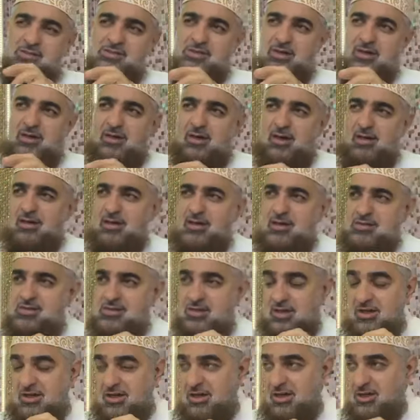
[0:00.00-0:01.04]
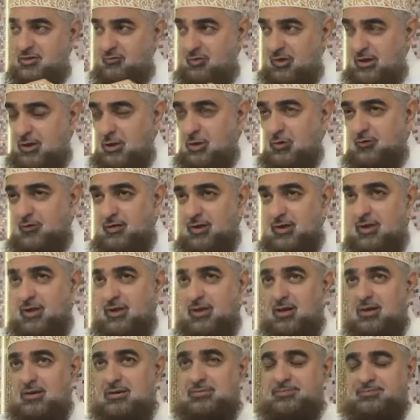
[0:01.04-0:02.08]
who is regarded as a great Wali
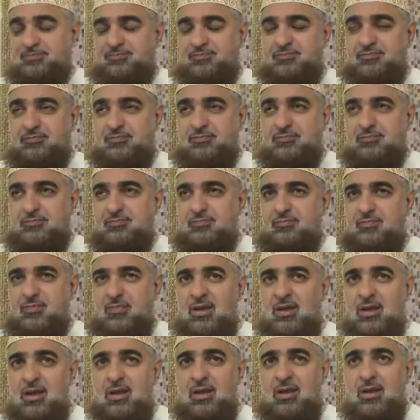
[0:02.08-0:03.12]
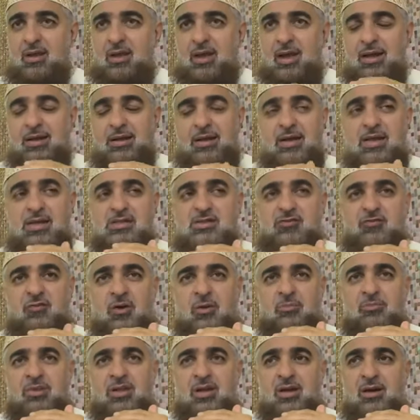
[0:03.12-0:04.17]
of Allah. And he
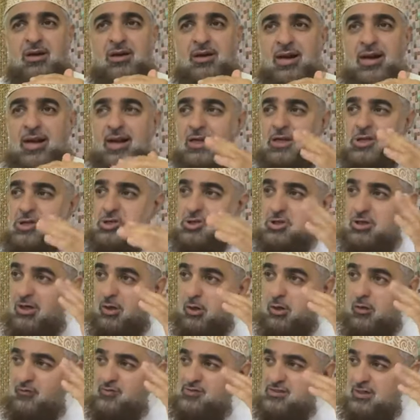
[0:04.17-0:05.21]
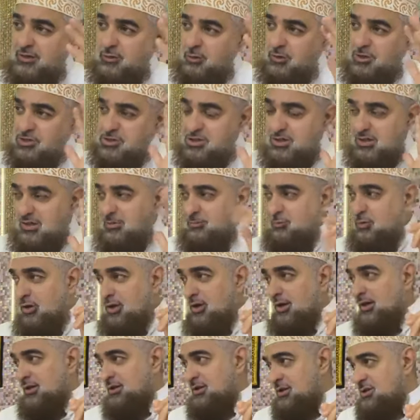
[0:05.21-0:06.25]
is from the grand Shaykh of Sayyiduna Shaykh
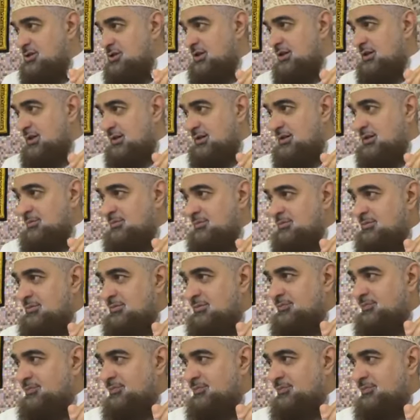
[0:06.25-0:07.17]
Abdul Qadir Jilani.